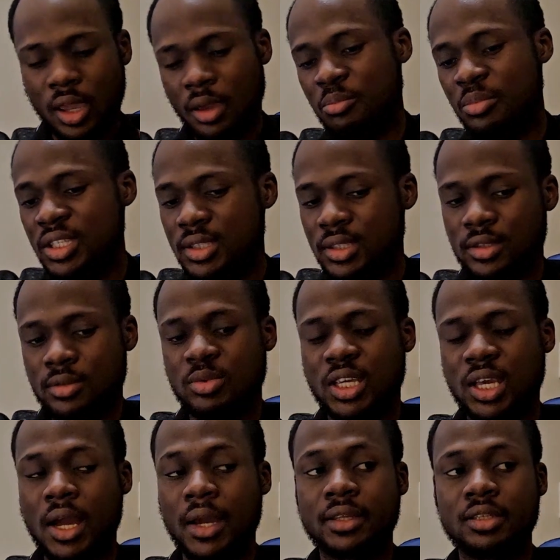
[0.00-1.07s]
beats
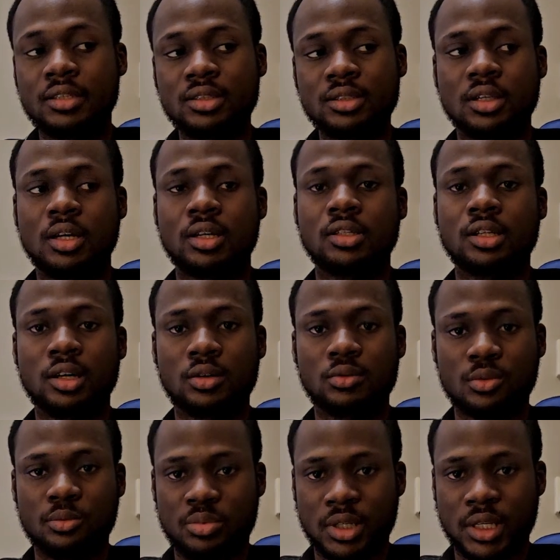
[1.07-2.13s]
behind, and
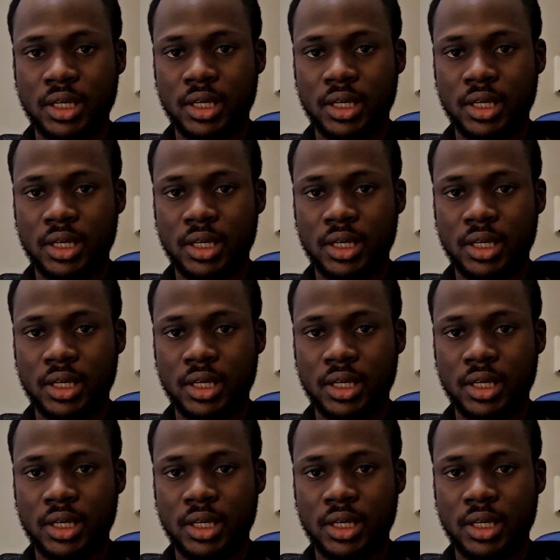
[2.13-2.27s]
we'll play.